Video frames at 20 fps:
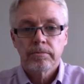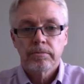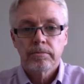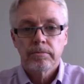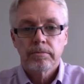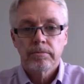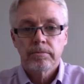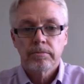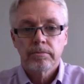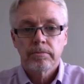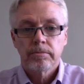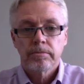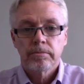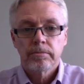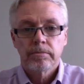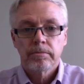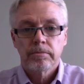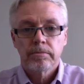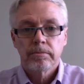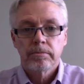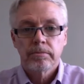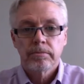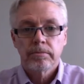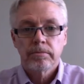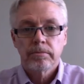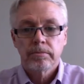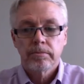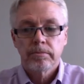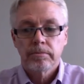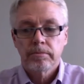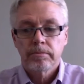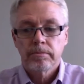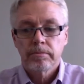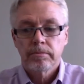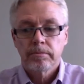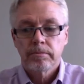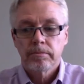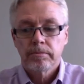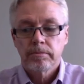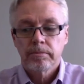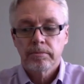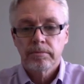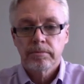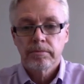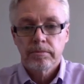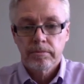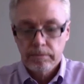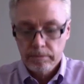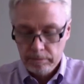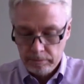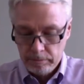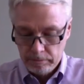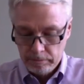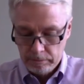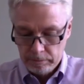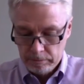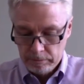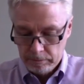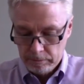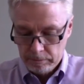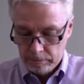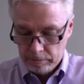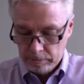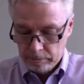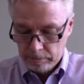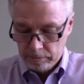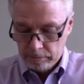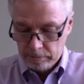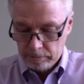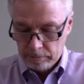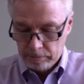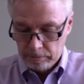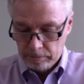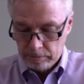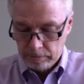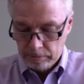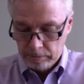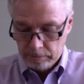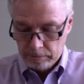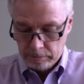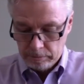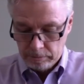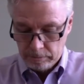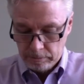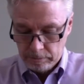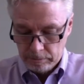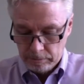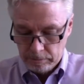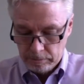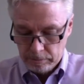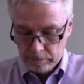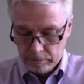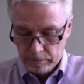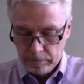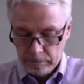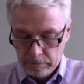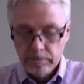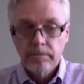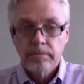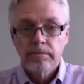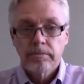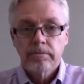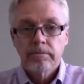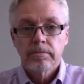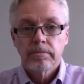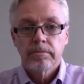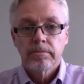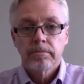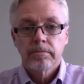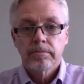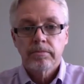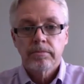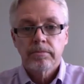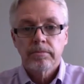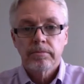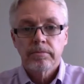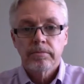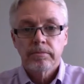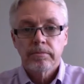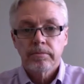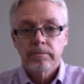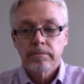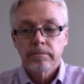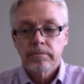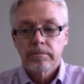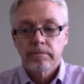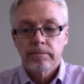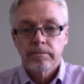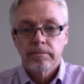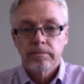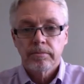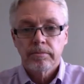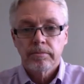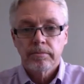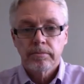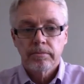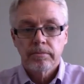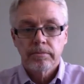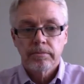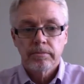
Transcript: No words are spoken by the person on screen.